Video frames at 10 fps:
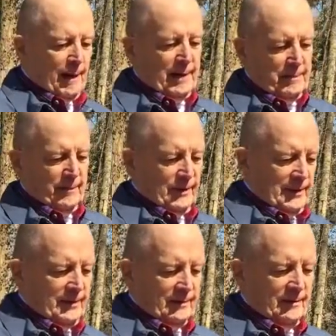the bottom of
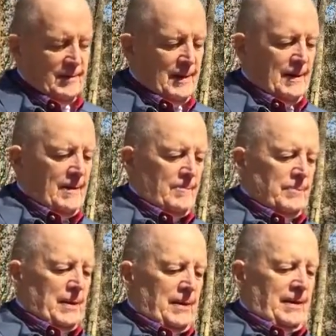the hill,
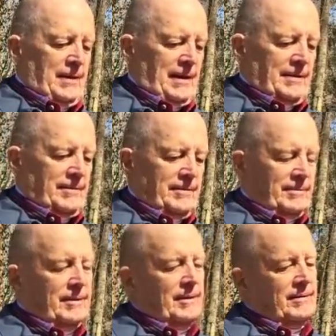and
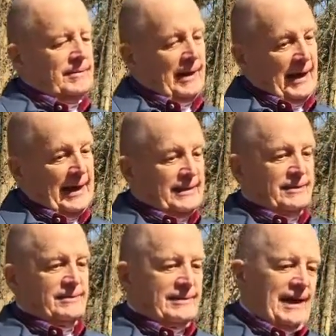the
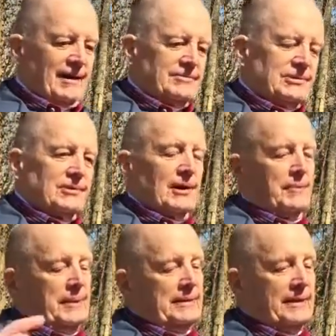8th scout stood
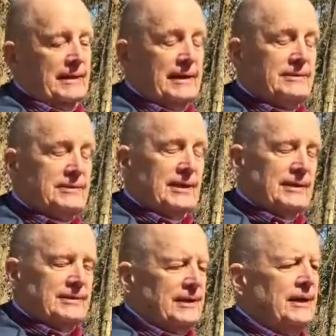up and said, "It's
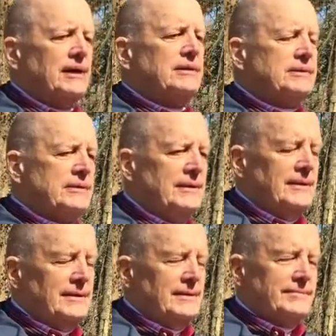just
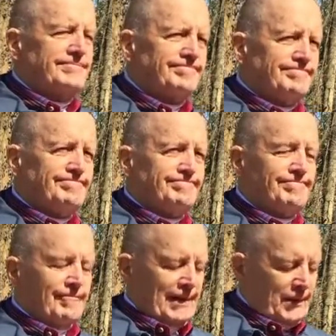us."
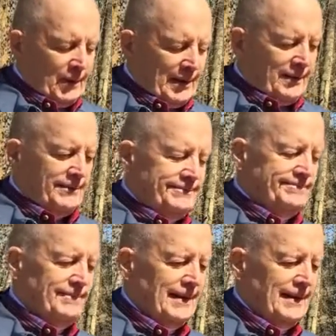Well,